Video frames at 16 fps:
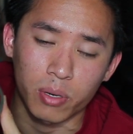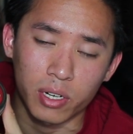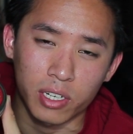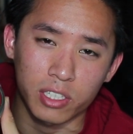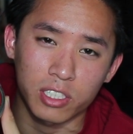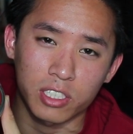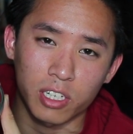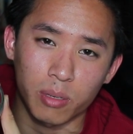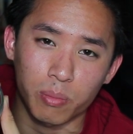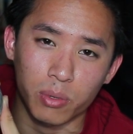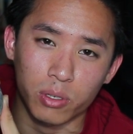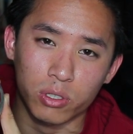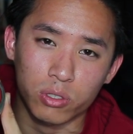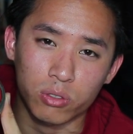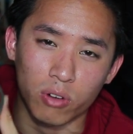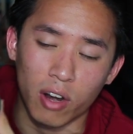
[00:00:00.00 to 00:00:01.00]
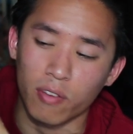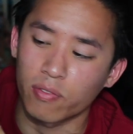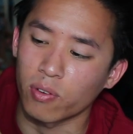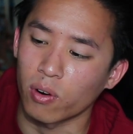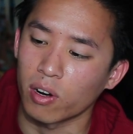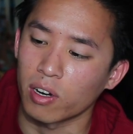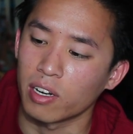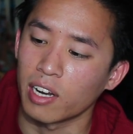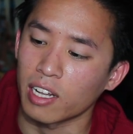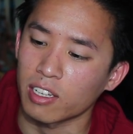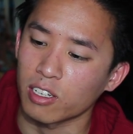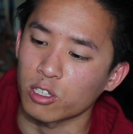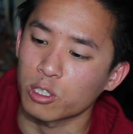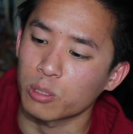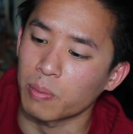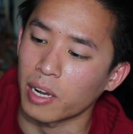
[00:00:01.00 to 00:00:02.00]
Pretty simple, straightforward,
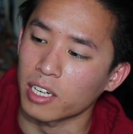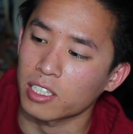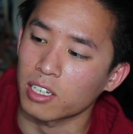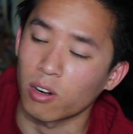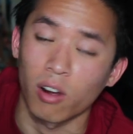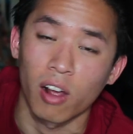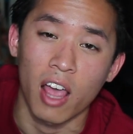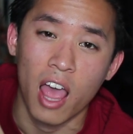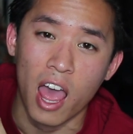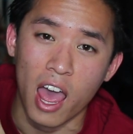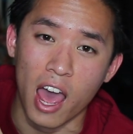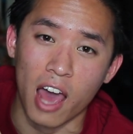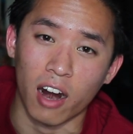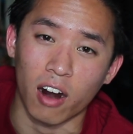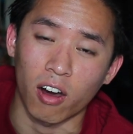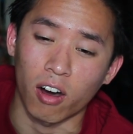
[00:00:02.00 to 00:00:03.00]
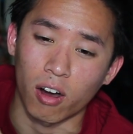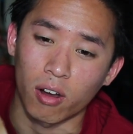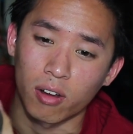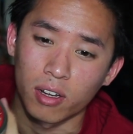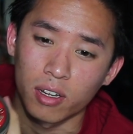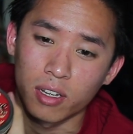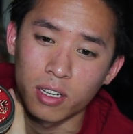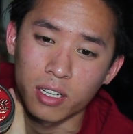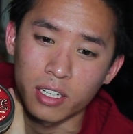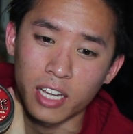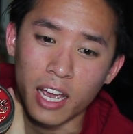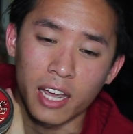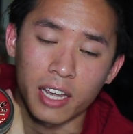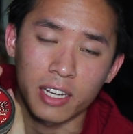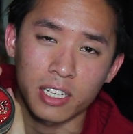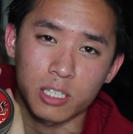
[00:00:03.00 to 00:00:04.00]
nothing special at all.
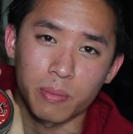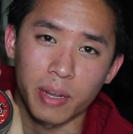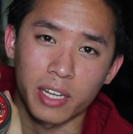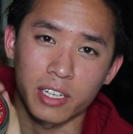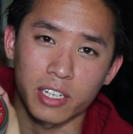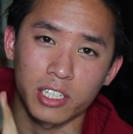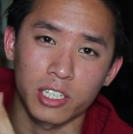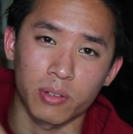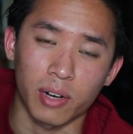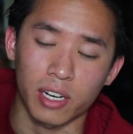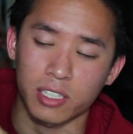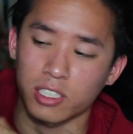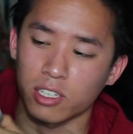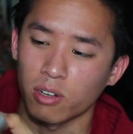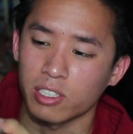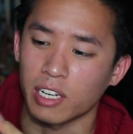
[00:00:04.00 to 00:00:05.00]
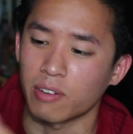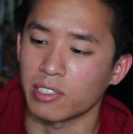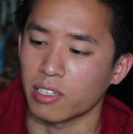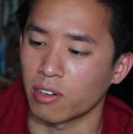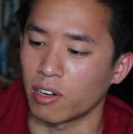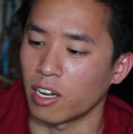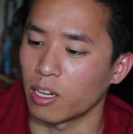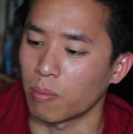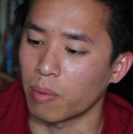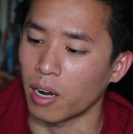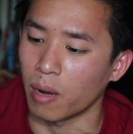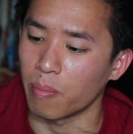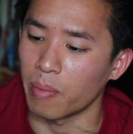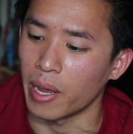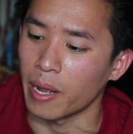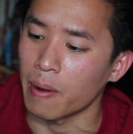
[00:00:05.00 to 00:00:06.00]
Yay, it's made in the US, so is every single other
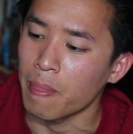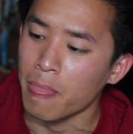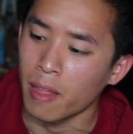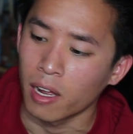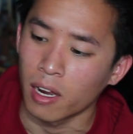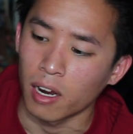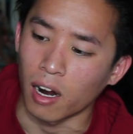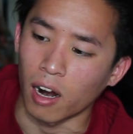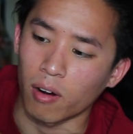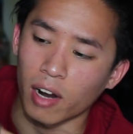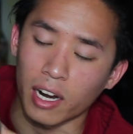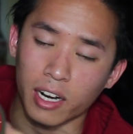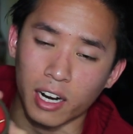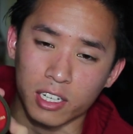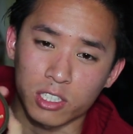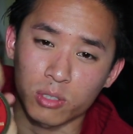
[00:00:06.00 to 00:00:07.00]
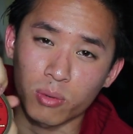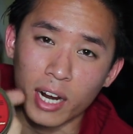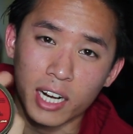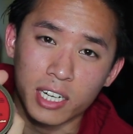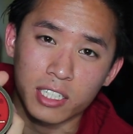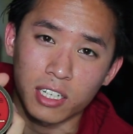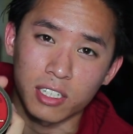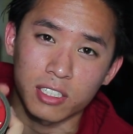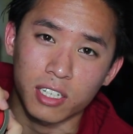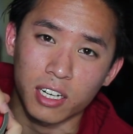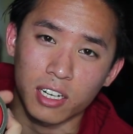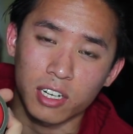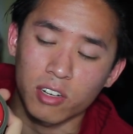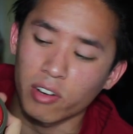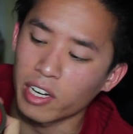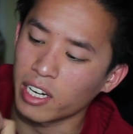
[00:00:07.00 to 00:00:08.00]
pomade. All right, got directions,
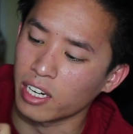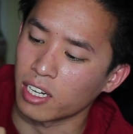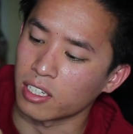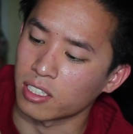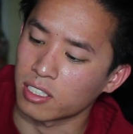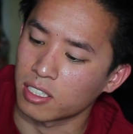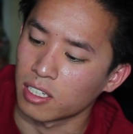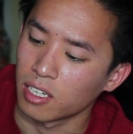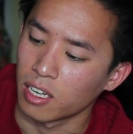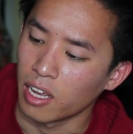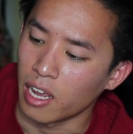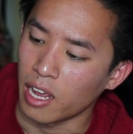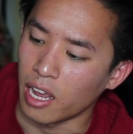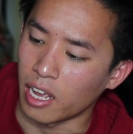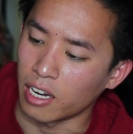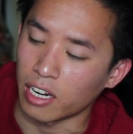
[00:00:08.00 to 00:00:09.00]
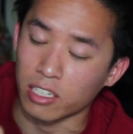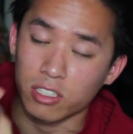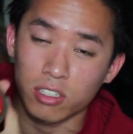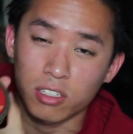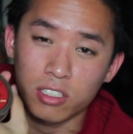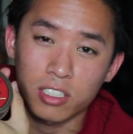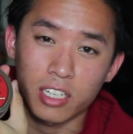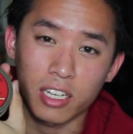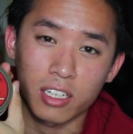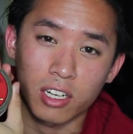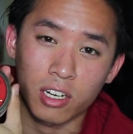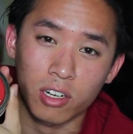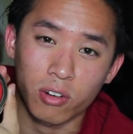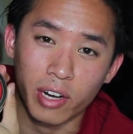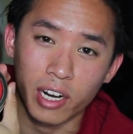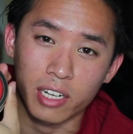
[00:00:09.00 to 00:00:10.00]
ingredients, and as you can see in the
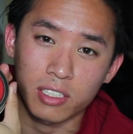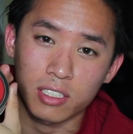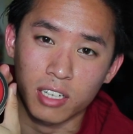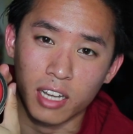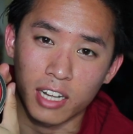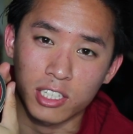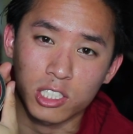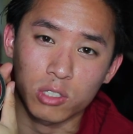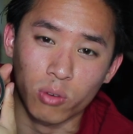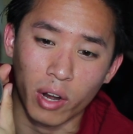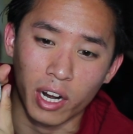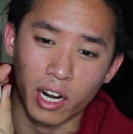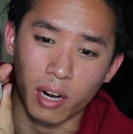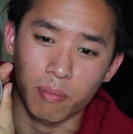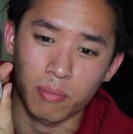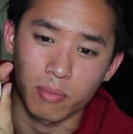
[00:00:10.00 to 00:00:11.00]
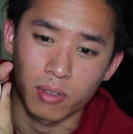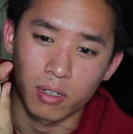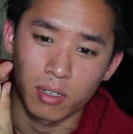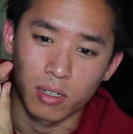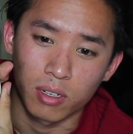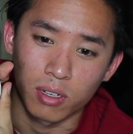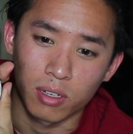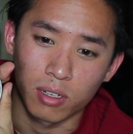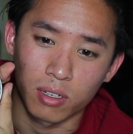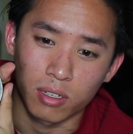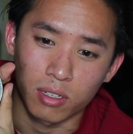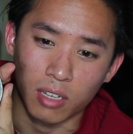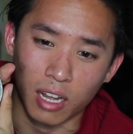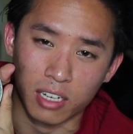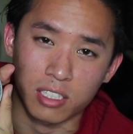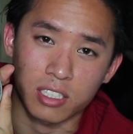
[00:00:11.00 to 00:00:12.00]
ingredients, it's straight up
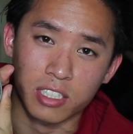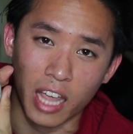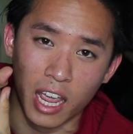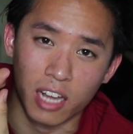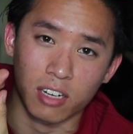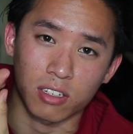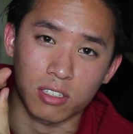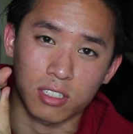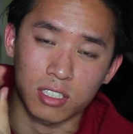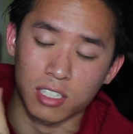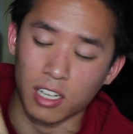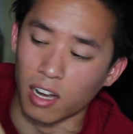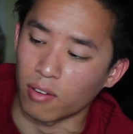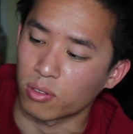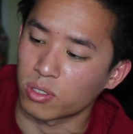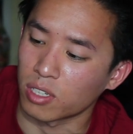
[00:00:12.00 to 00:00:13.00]
like standard stuff.